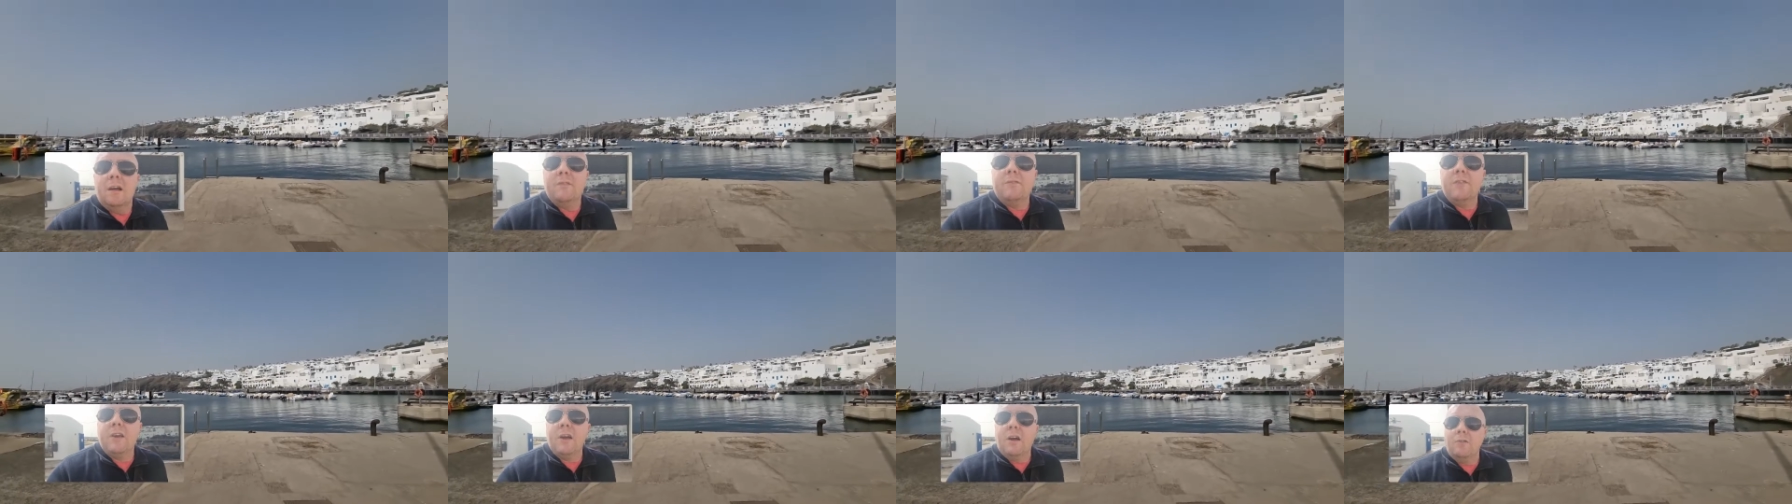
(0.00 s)

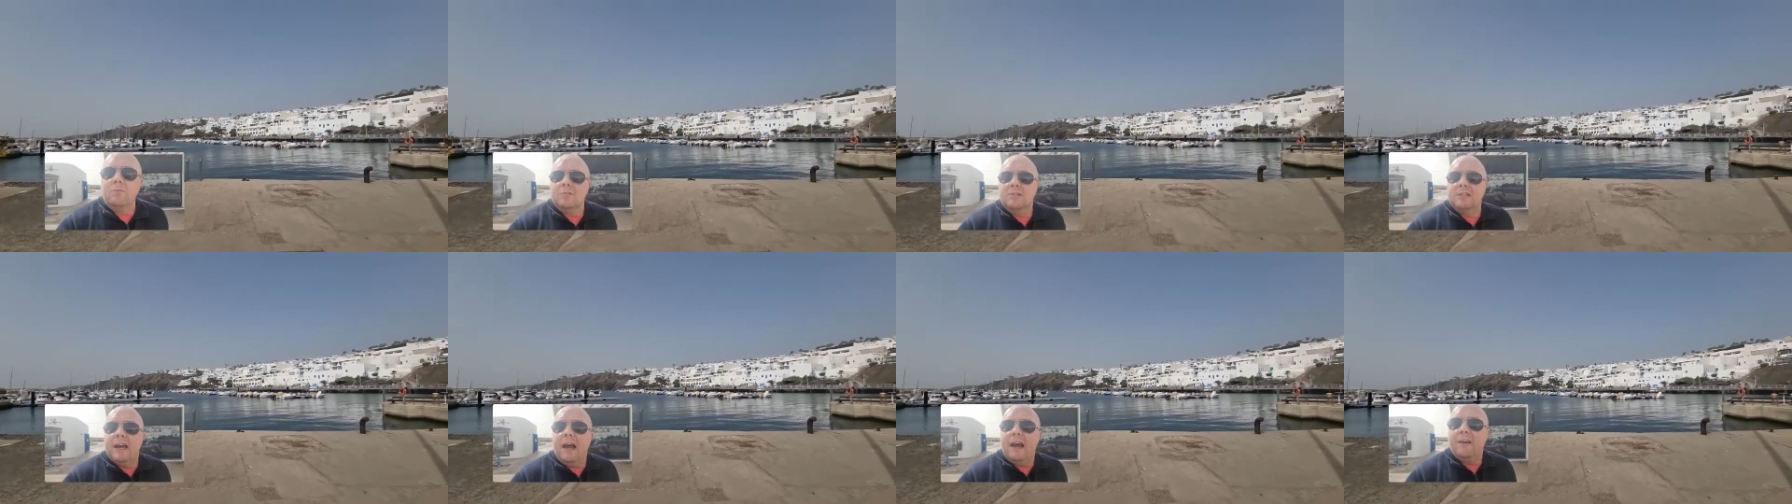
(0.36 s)
of the
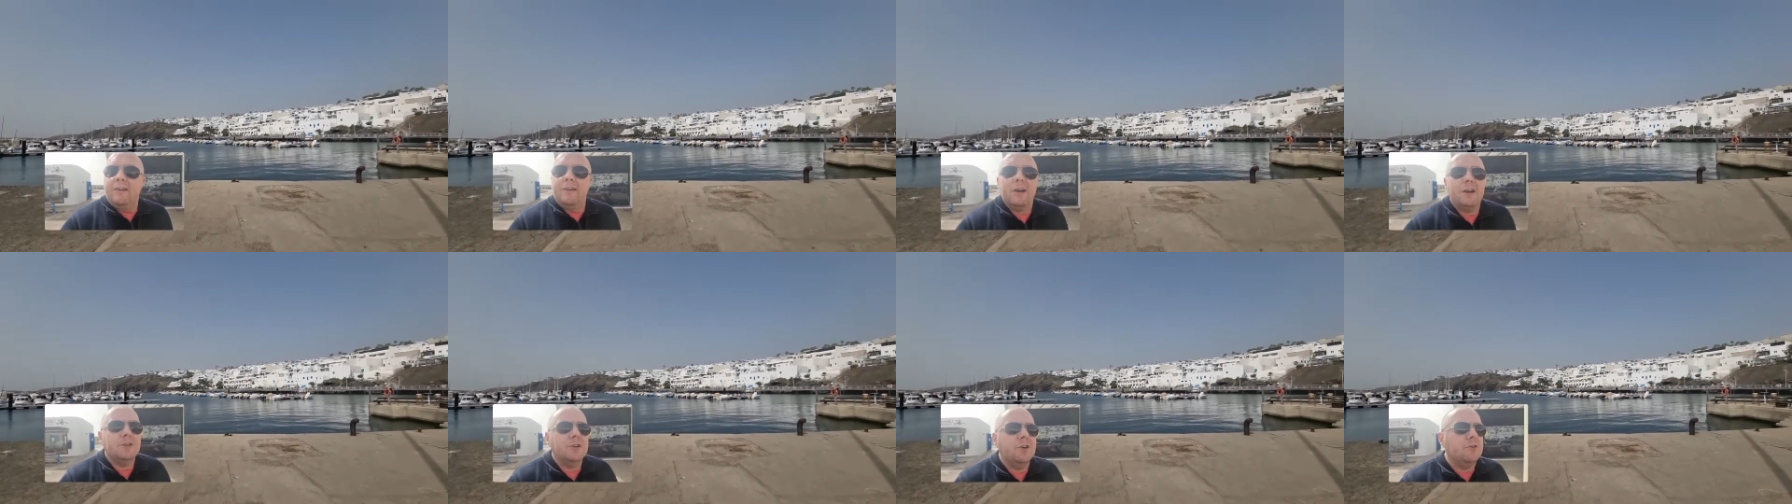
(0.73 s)
old
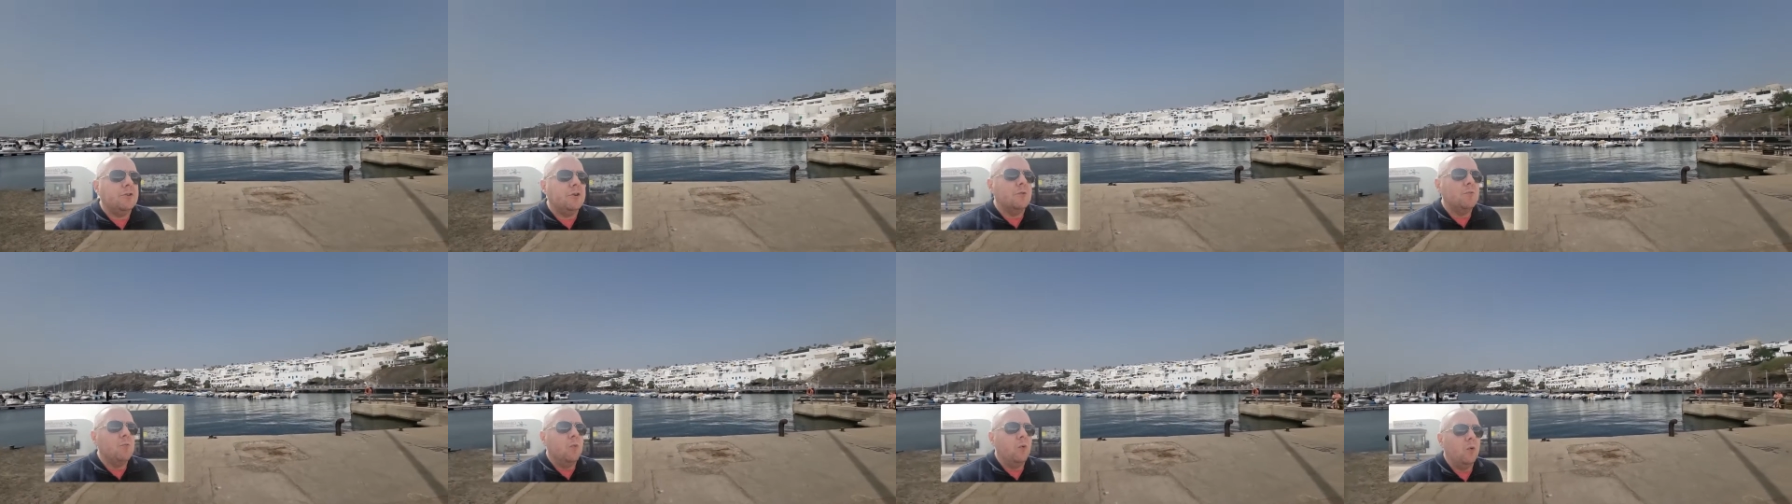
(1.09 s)
town and you
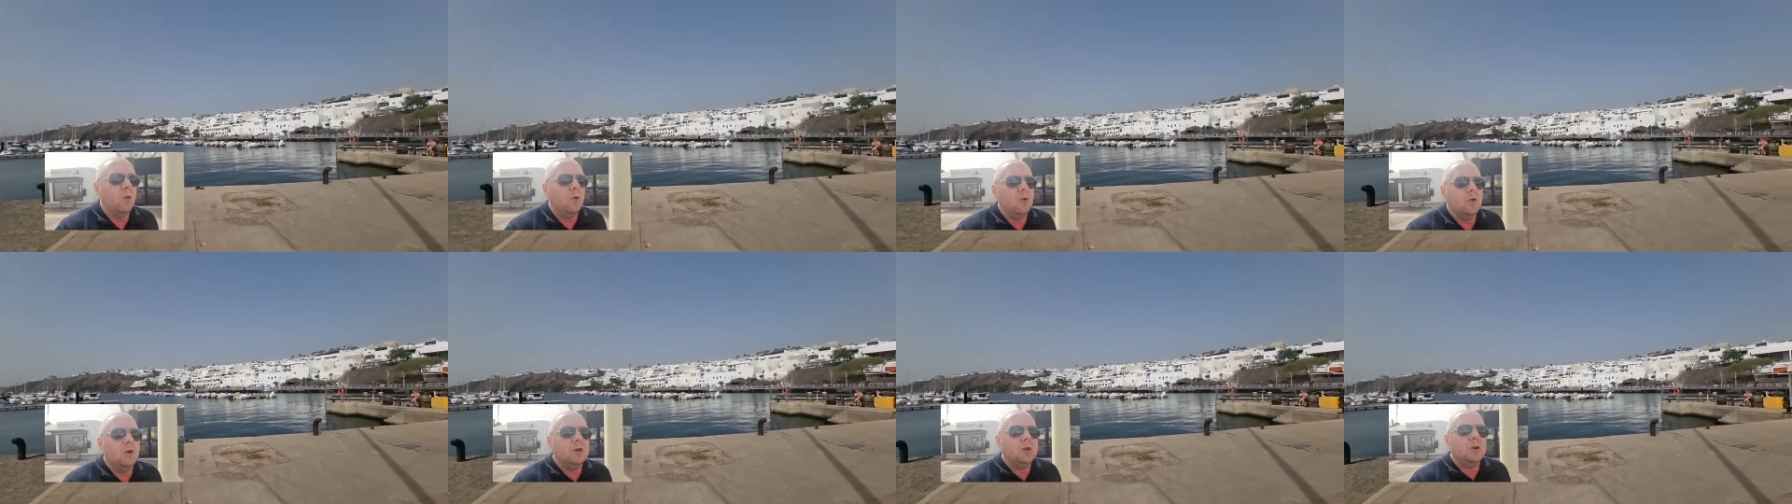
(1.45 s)
can
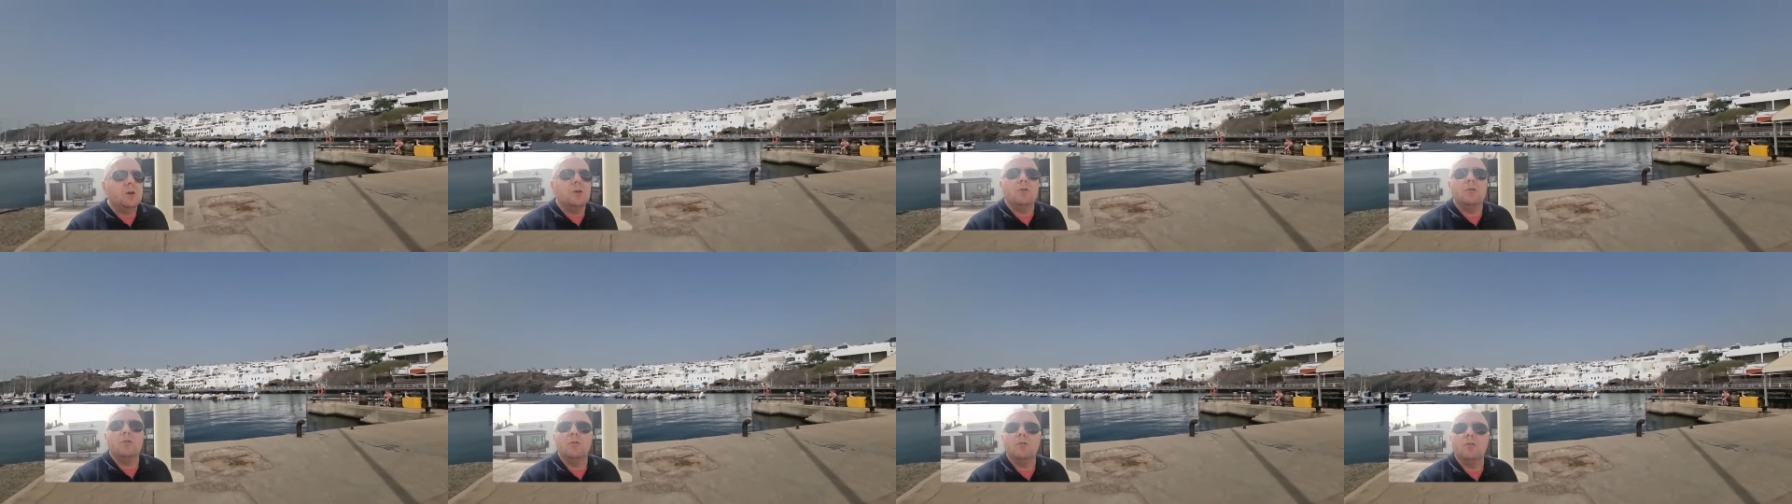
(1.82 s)

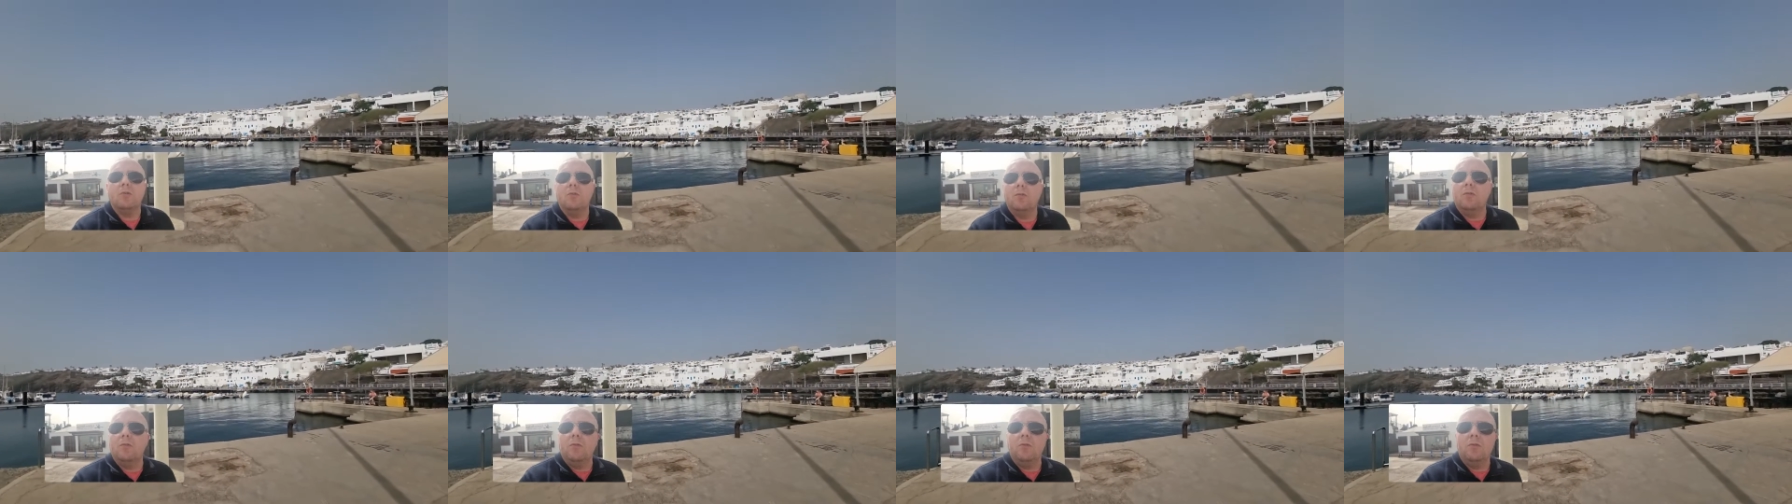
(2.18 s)
walk
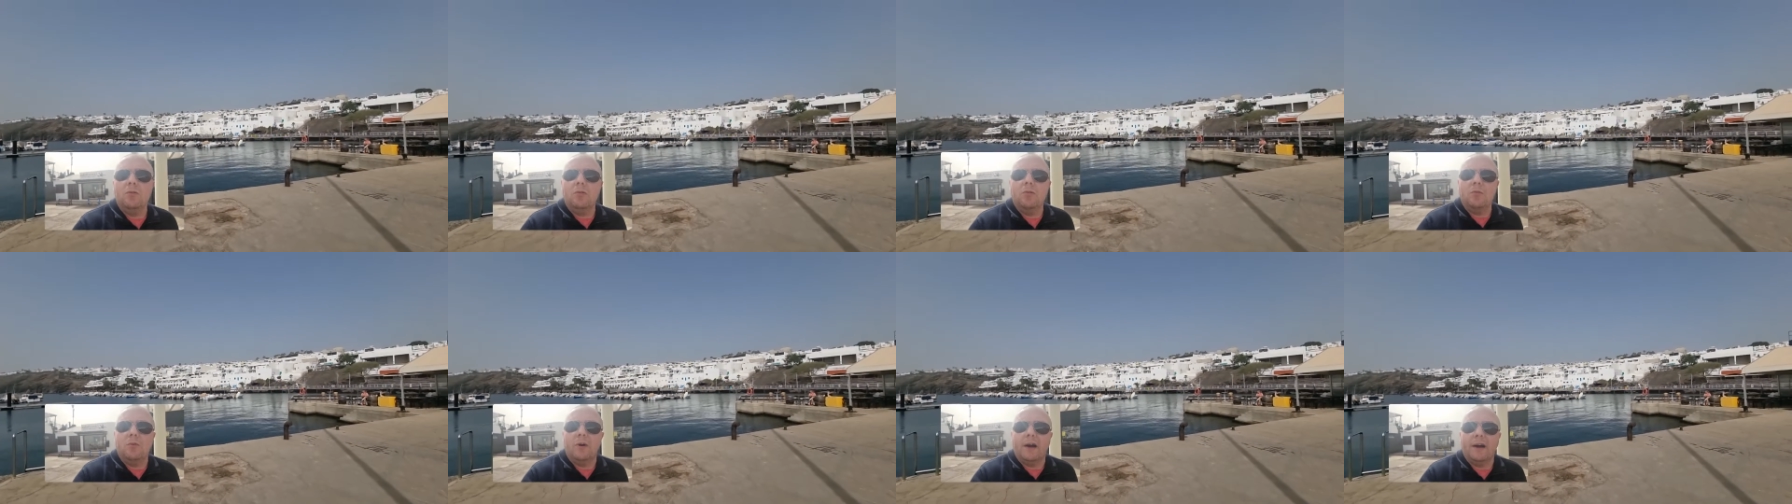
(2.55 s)

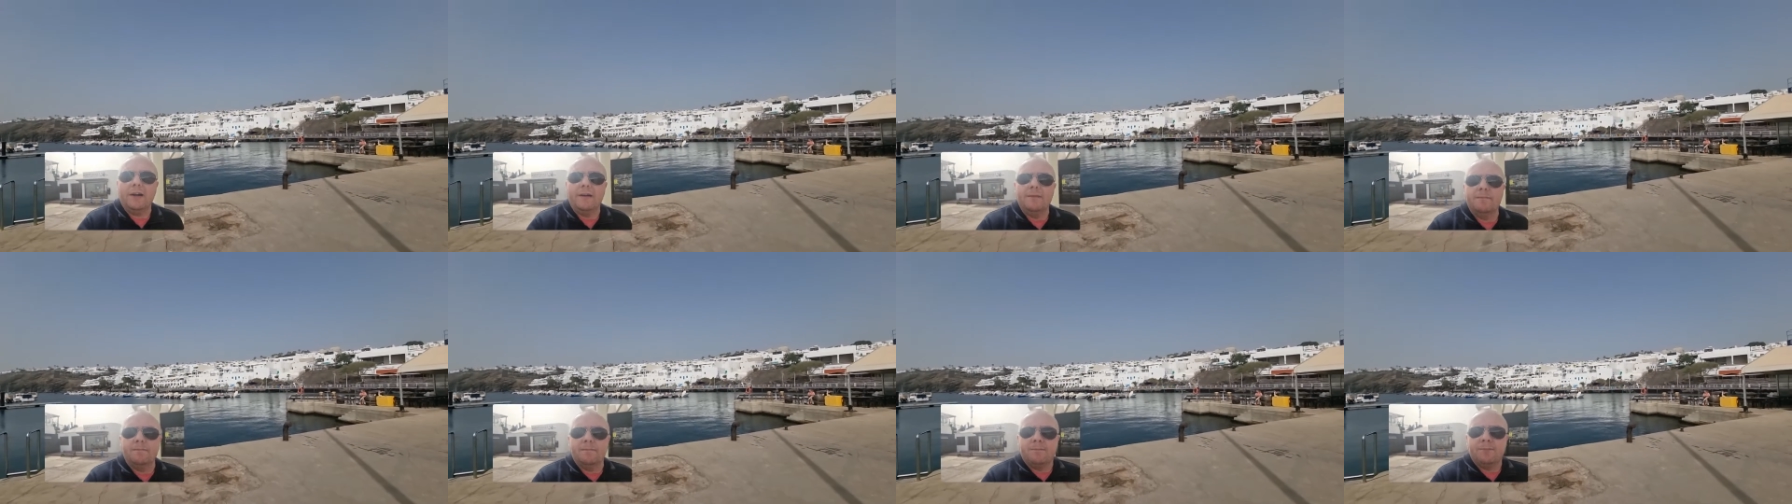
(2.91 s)
all the
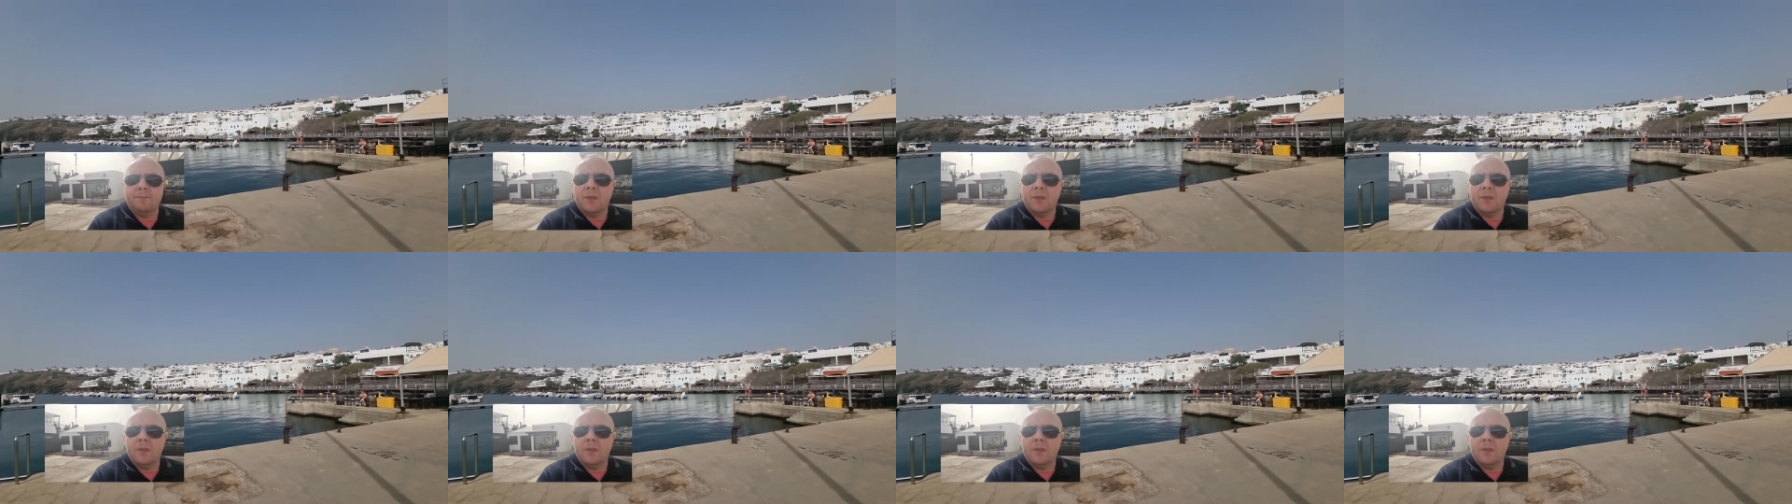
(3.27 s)
way